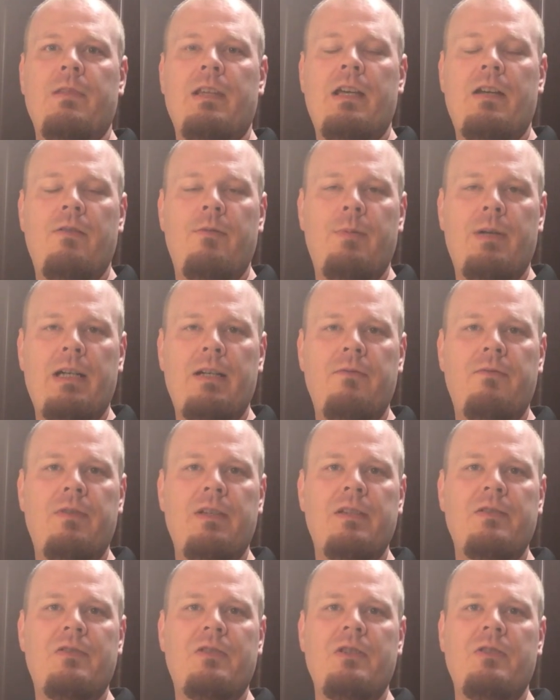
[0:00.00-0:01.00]
Hey everybody,
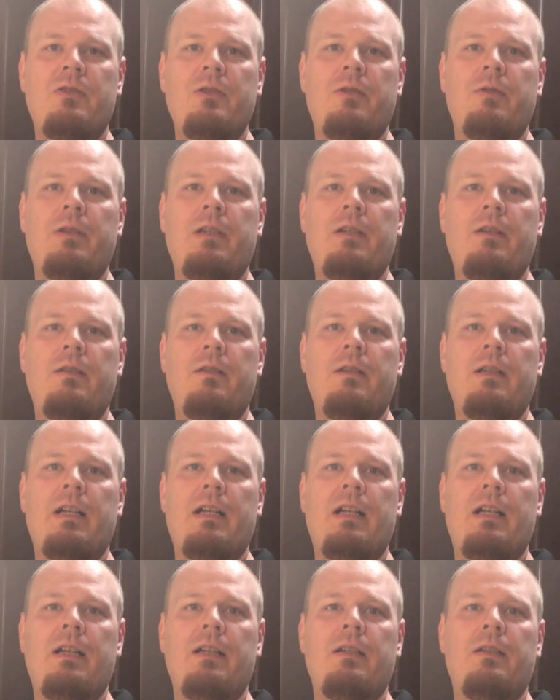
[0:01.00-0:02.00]
VSG Joe here.
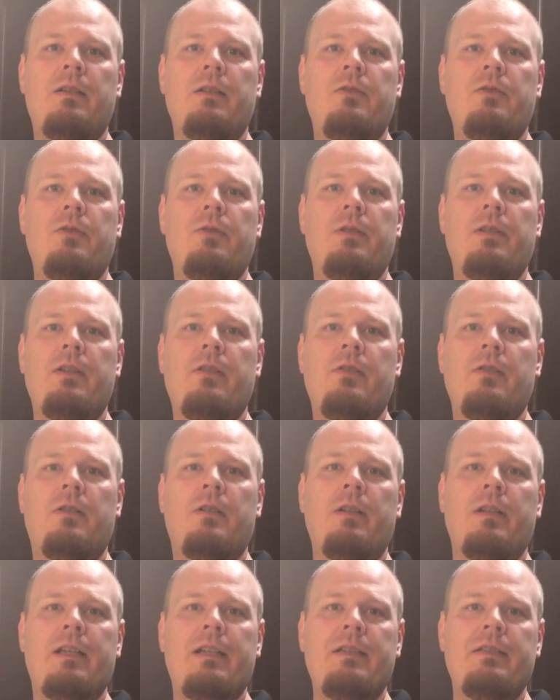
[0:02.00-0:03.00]
Going to do another
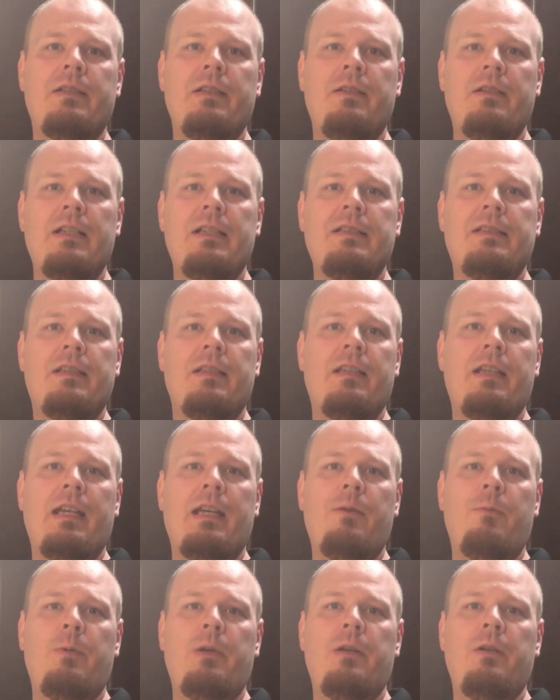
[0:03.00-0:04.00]
cooking series.
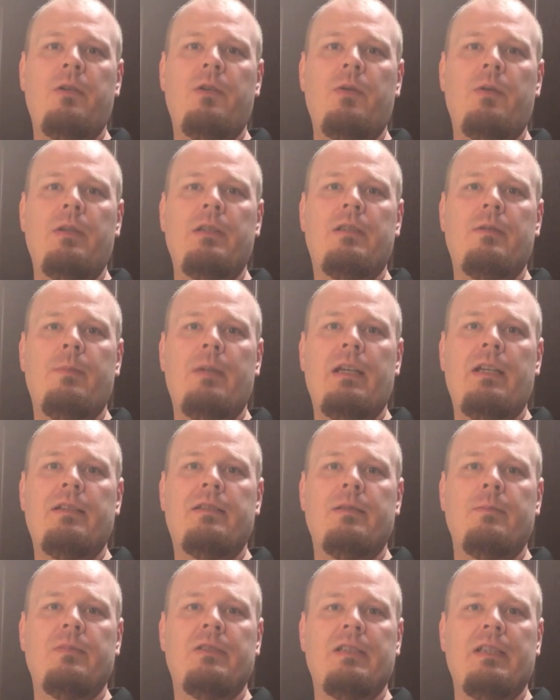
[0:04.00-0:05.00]
Today we are going to make
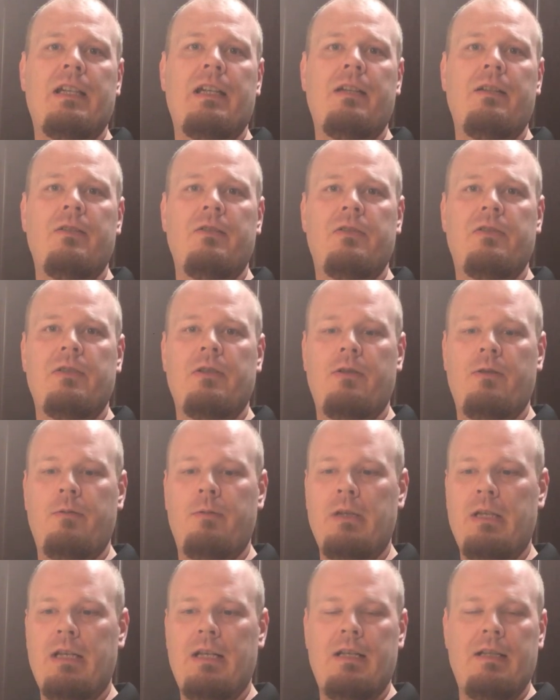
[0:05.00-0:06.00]
some sliders. So
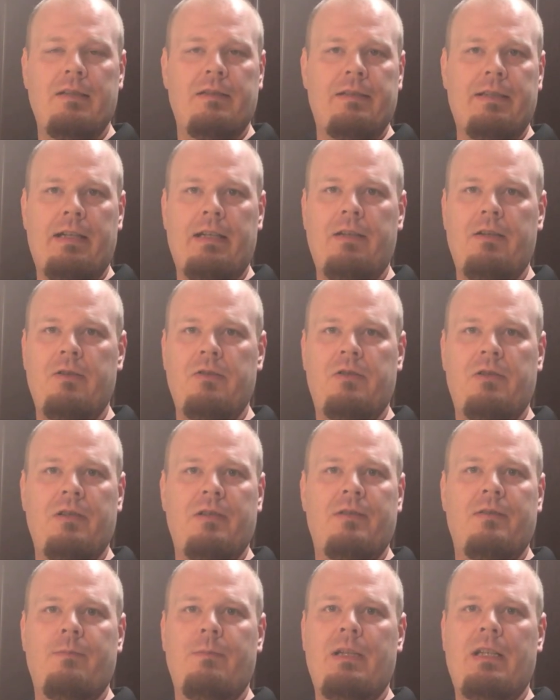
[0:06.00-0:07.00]
sliders,
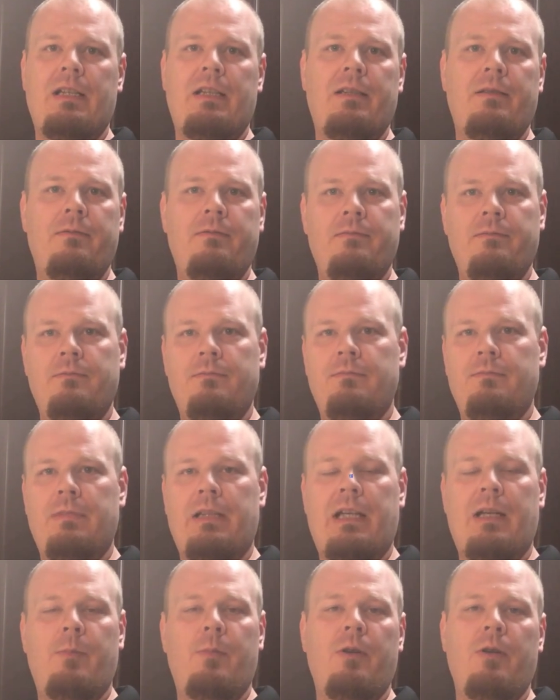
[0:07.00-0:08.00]
just mini
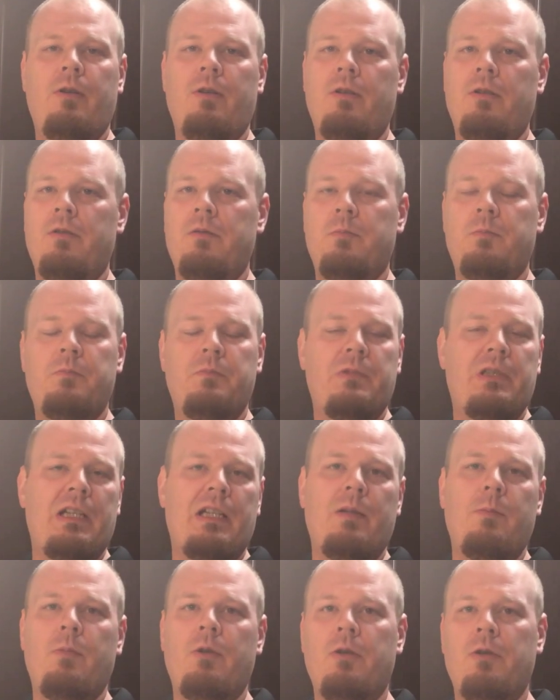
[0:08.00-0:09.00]
hamburger,
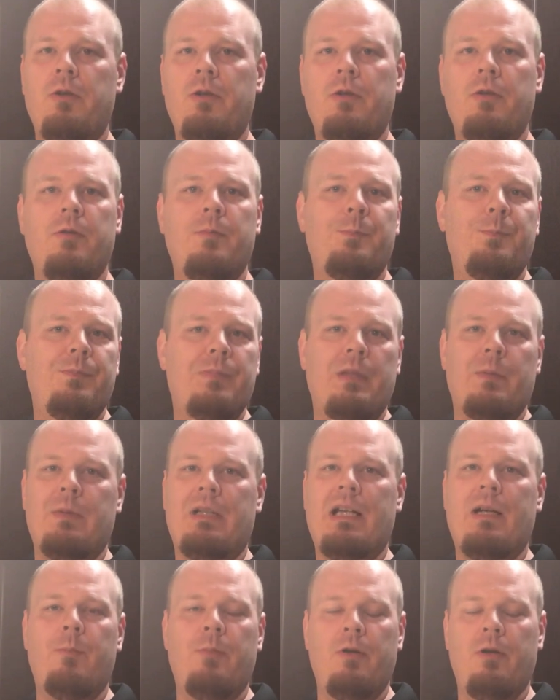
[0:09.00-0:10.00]
chicken burger, some
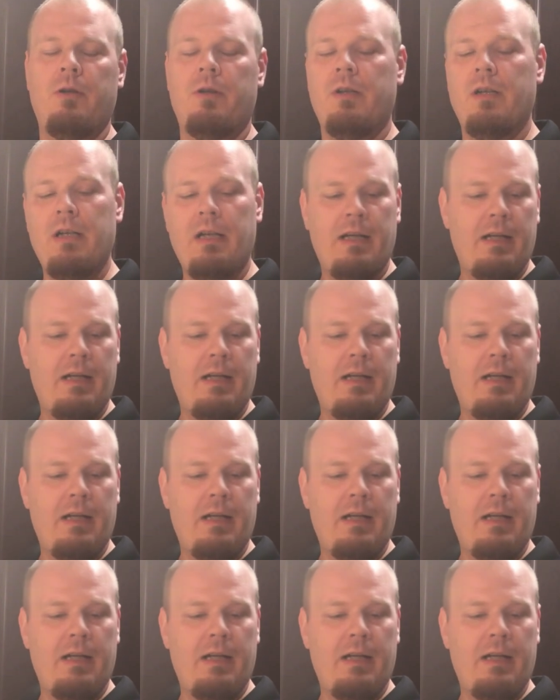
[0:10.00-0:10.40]
kind of burger.